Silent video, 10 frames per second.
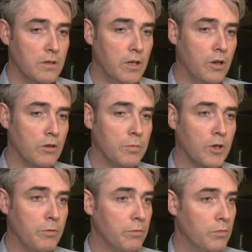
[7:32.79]
they're
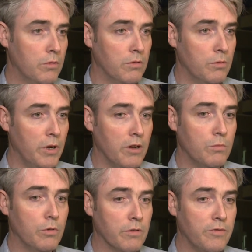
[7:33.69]
becoming more aware,
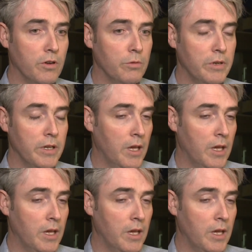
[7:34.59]
more informed,